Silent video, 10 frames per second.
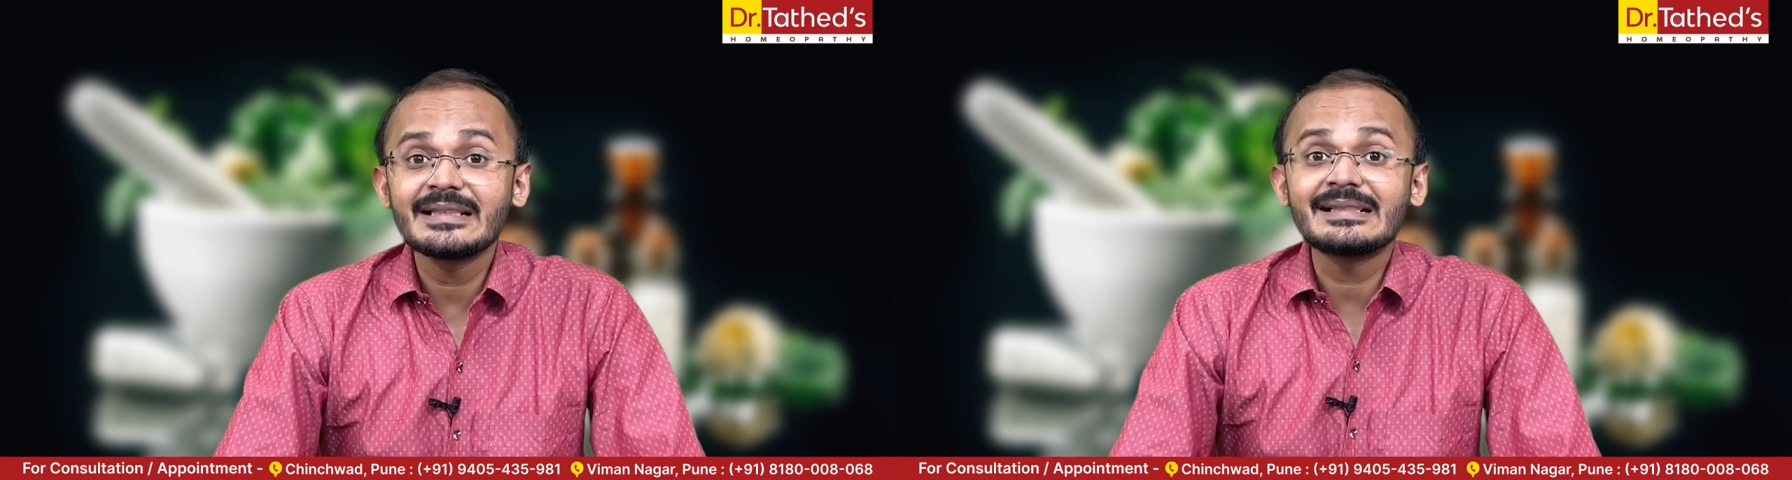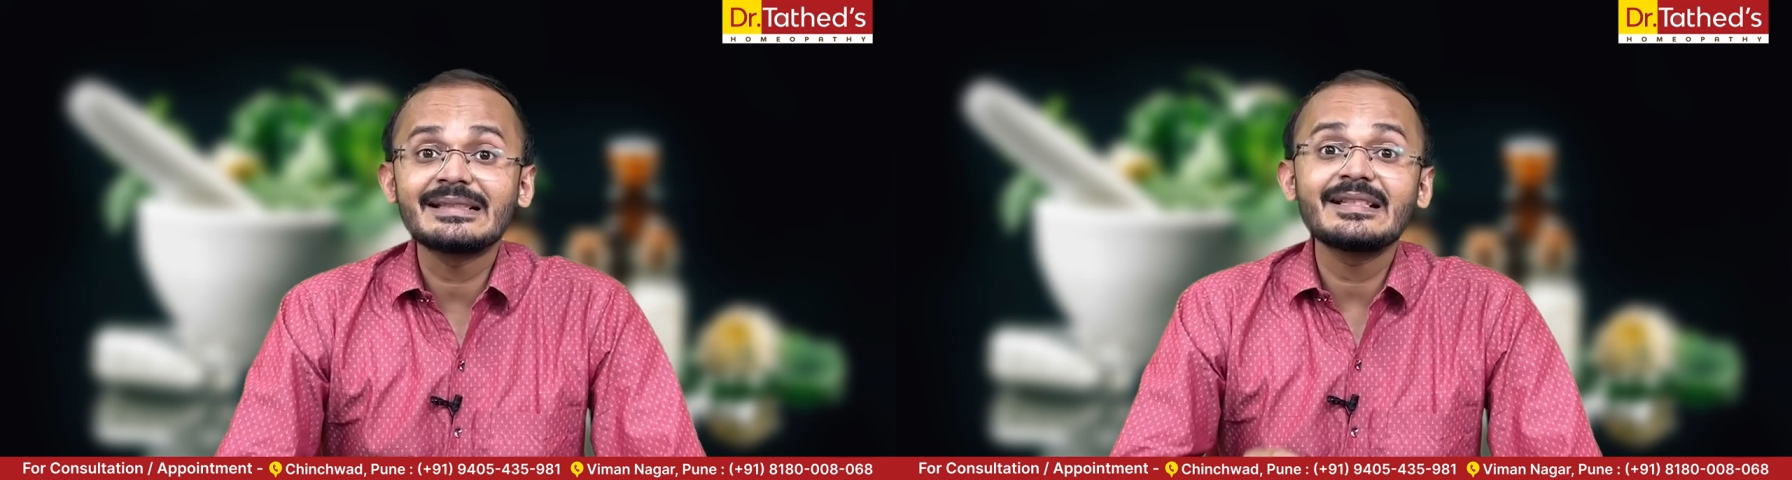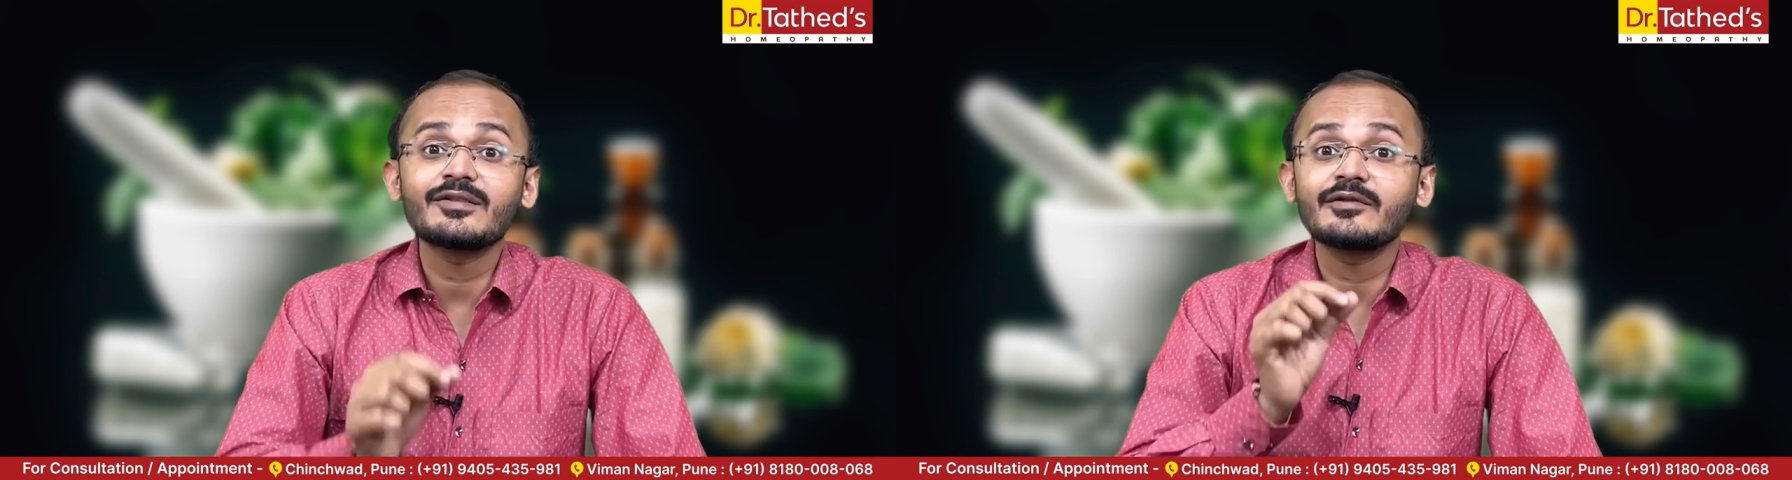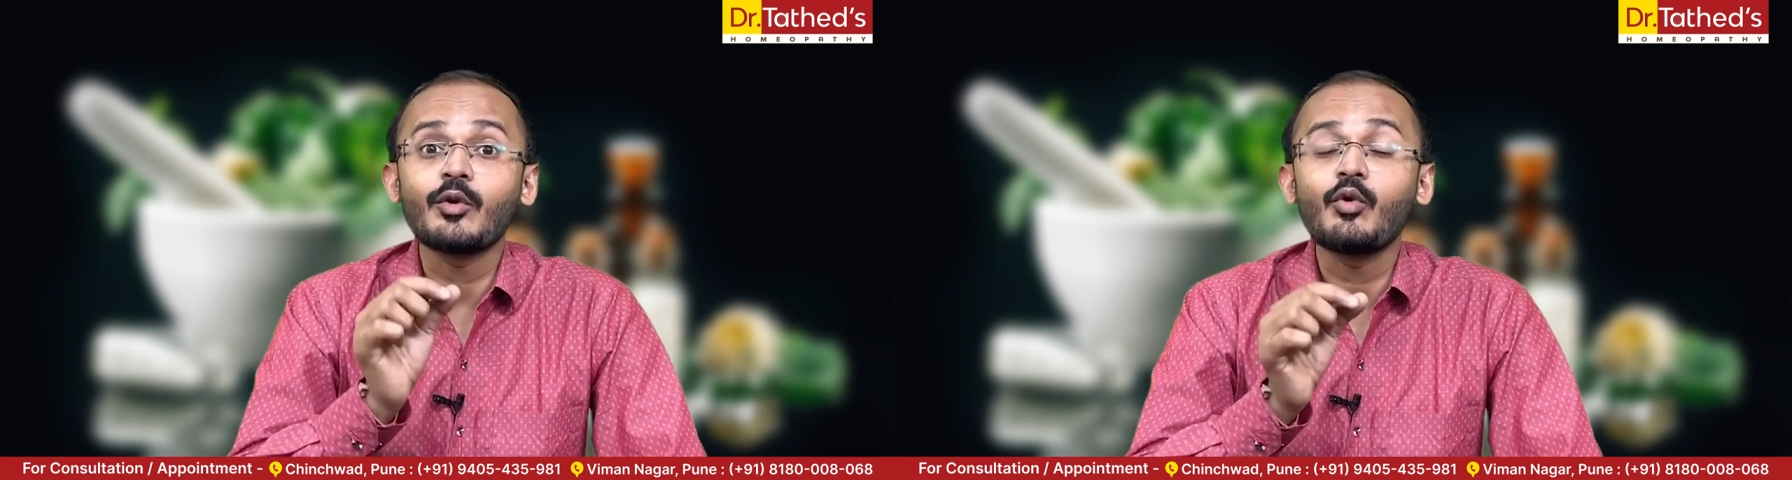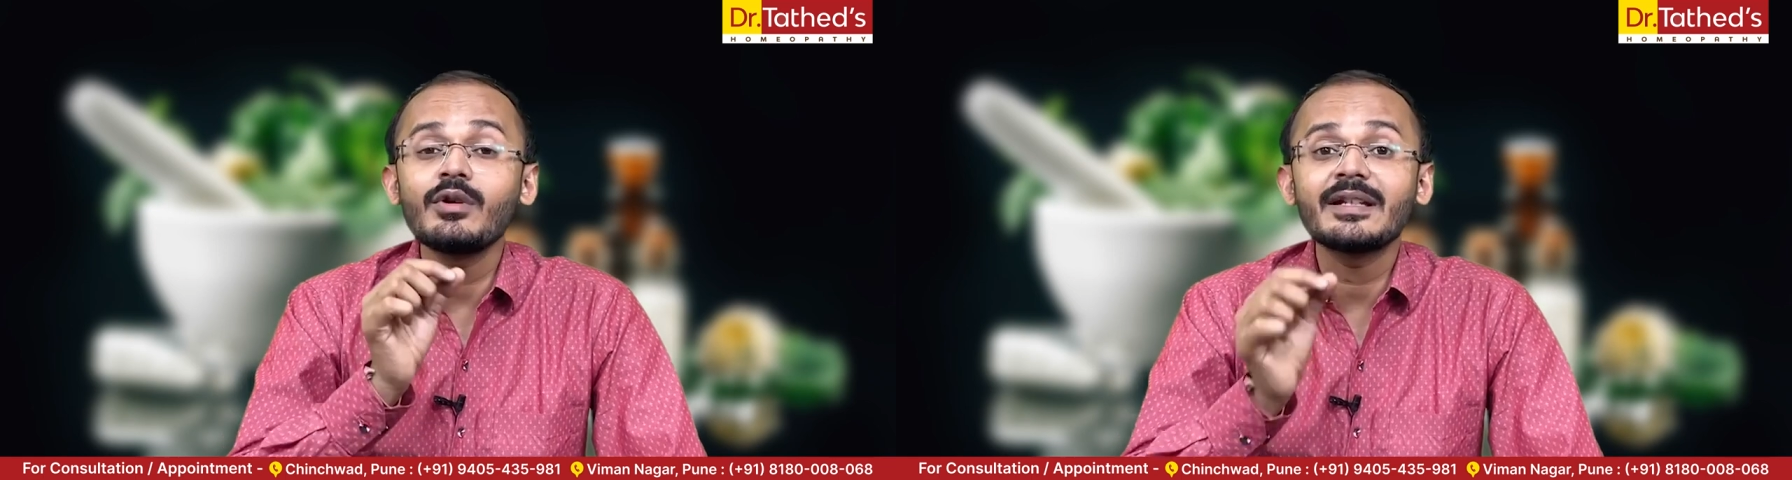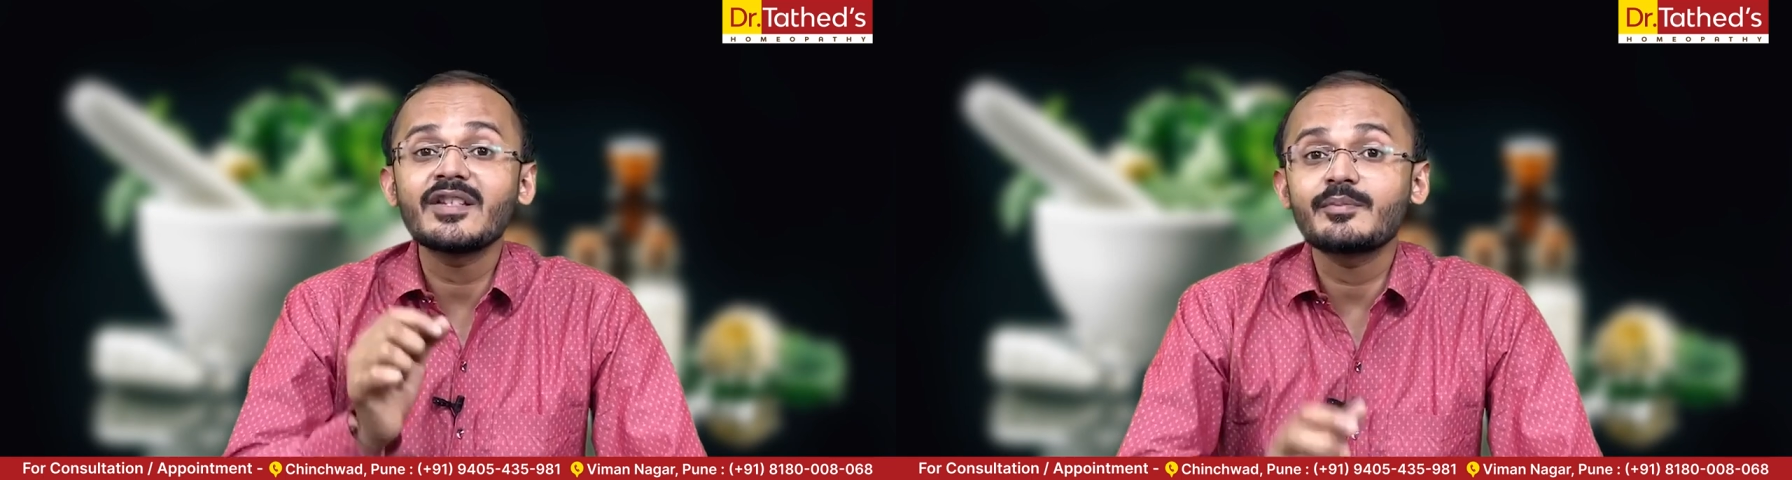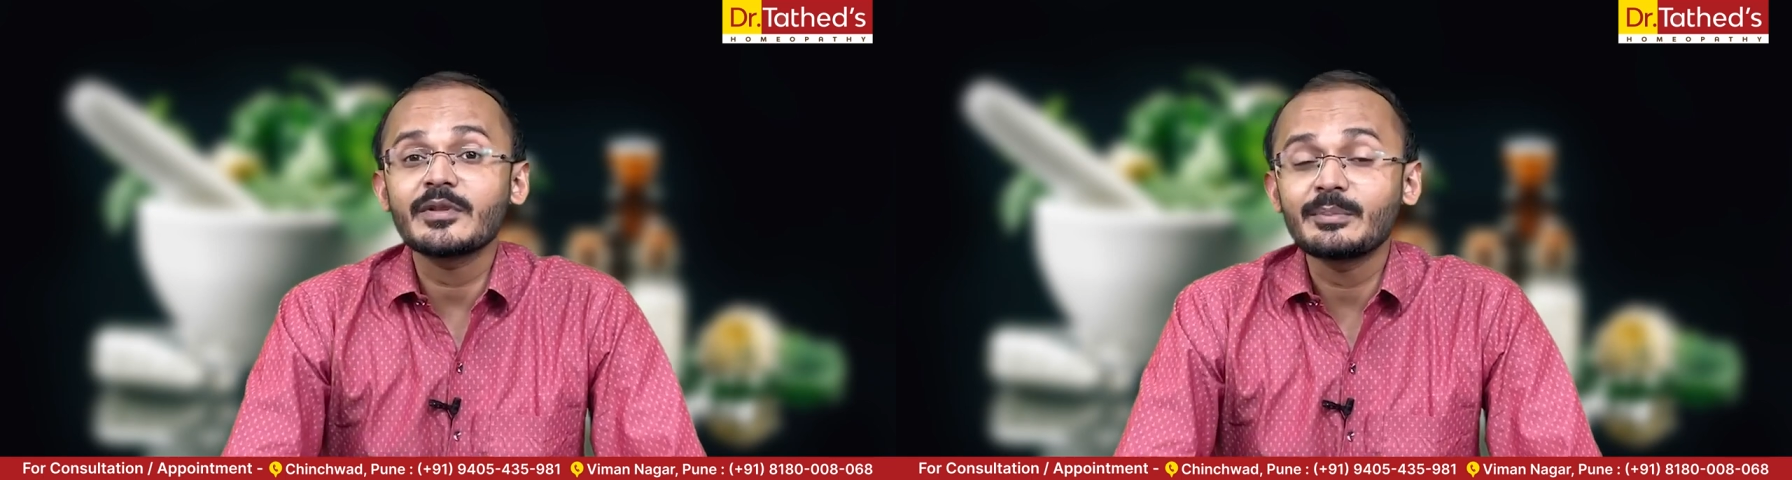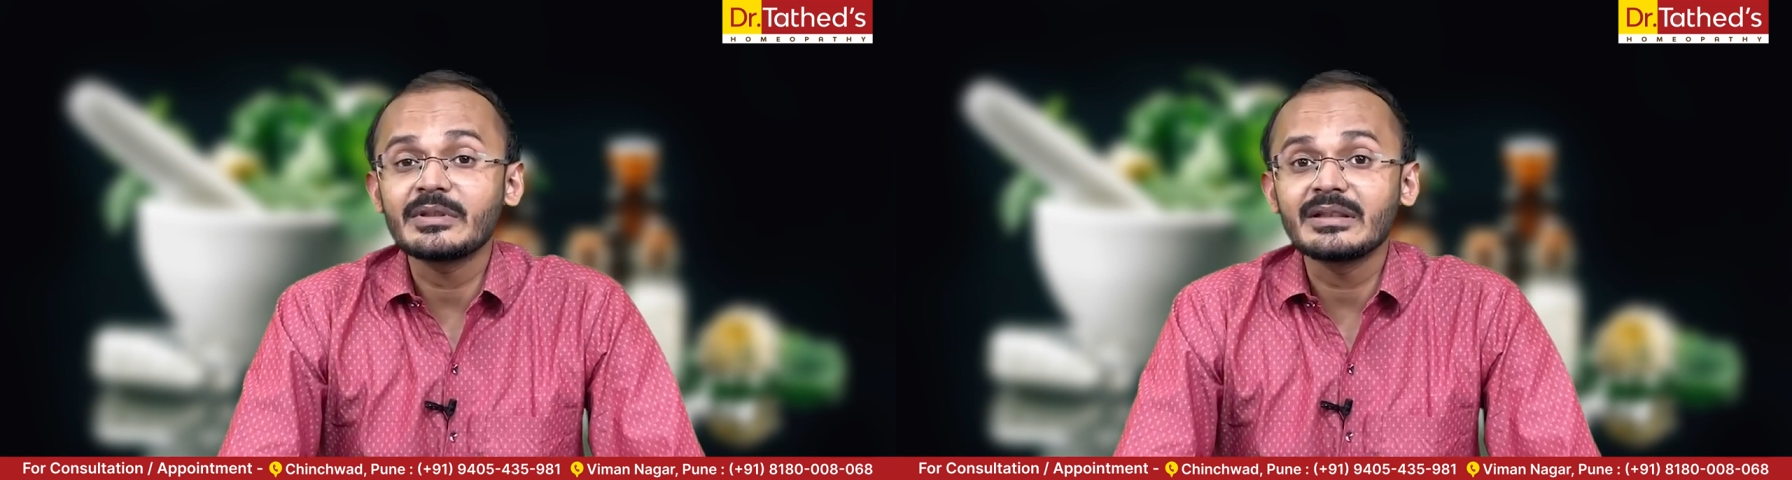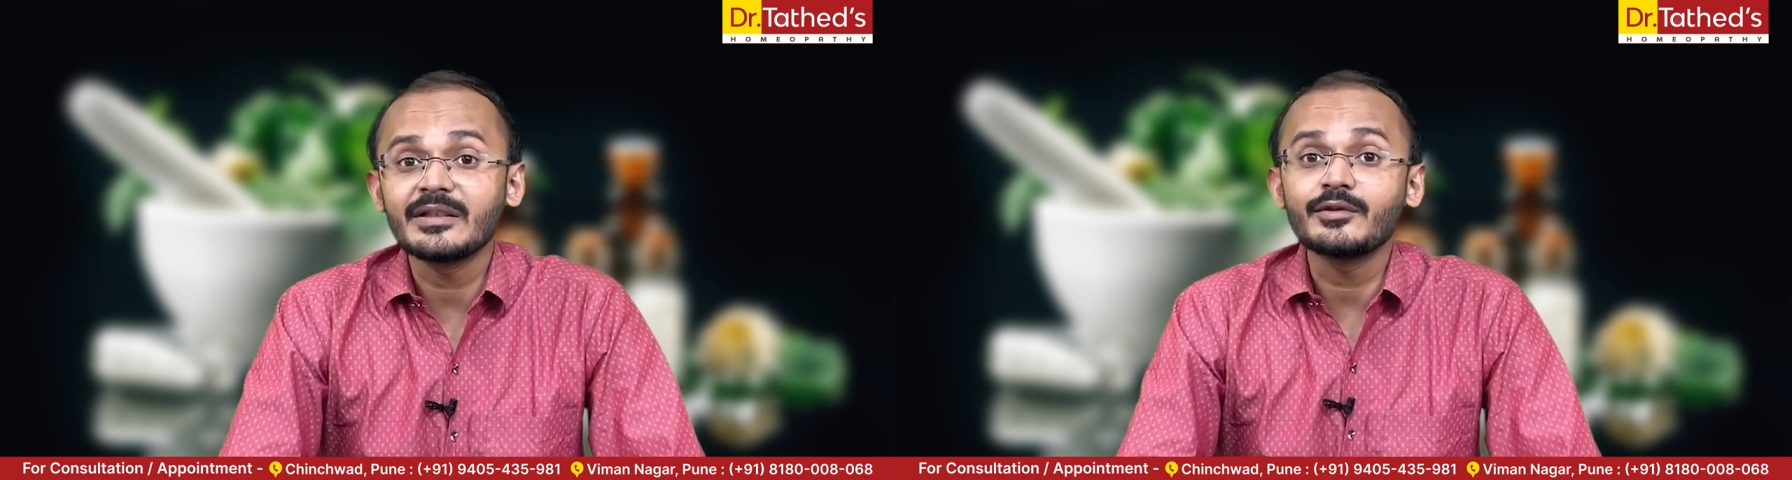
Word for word: disease of the old age people,